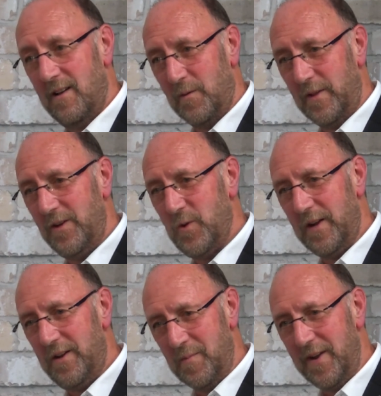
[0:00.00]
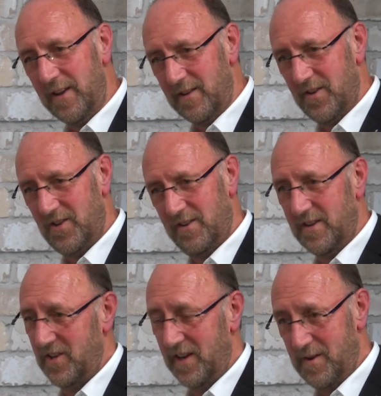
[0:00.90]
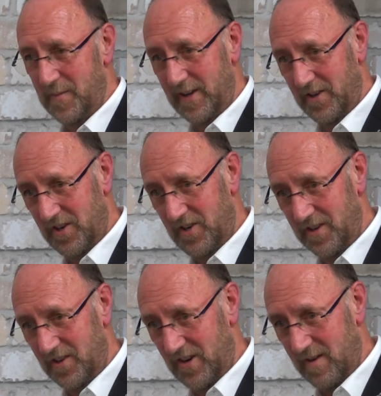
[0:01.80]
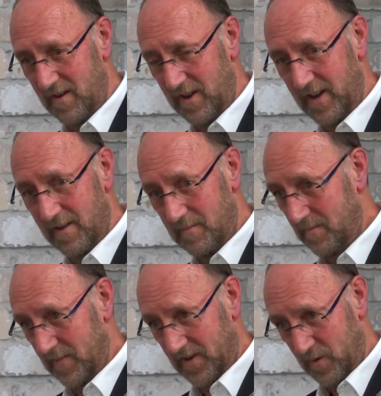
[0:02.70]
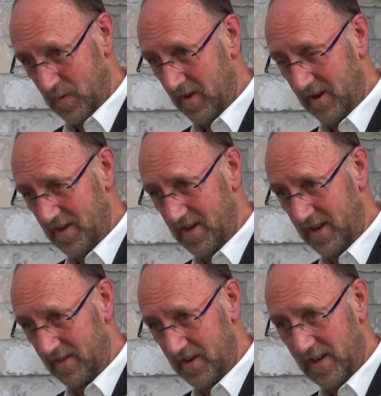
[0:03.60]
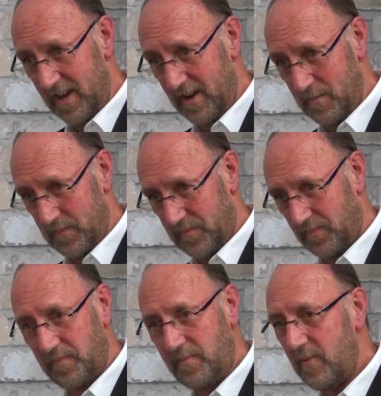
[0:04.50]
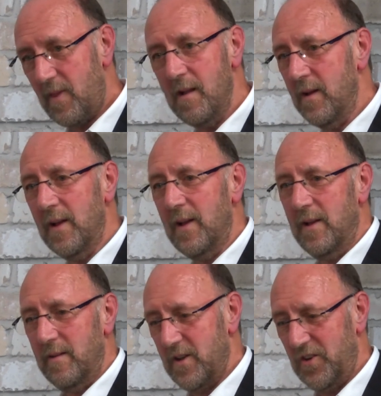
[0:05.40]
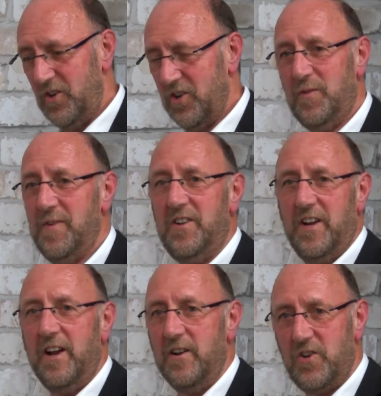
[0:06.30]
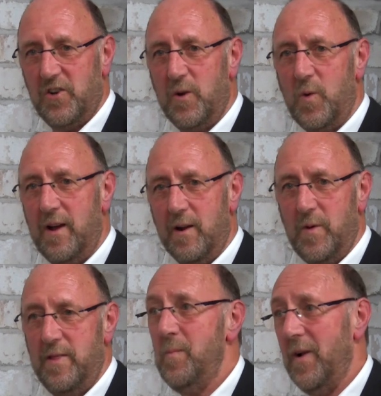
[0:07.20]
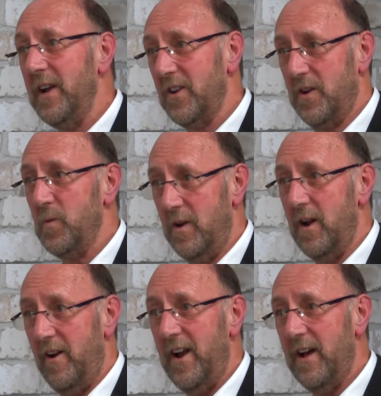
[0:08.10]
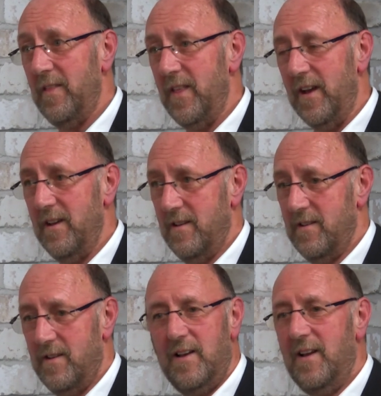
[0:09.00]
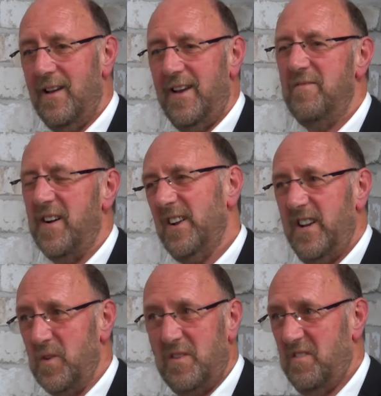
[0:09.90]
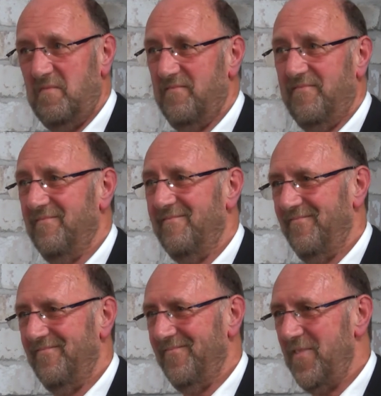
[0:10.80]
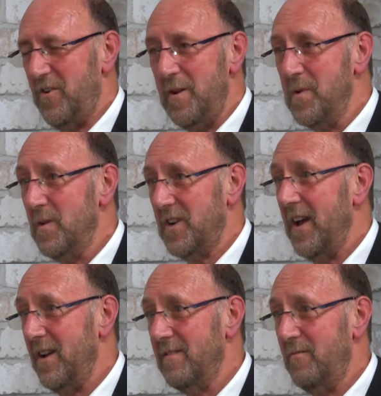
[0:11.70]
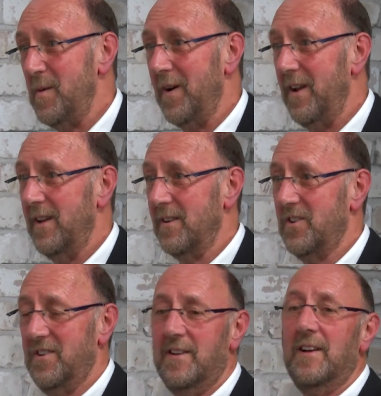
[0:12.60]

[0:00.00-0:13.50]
And within twenty minutes, I said to my assistant, Jeff Lee, I said, we're going to sign this guy. Because mm. he just fitted in so well with the players that we already had there. In fact, he was three moves ahead of everybody else.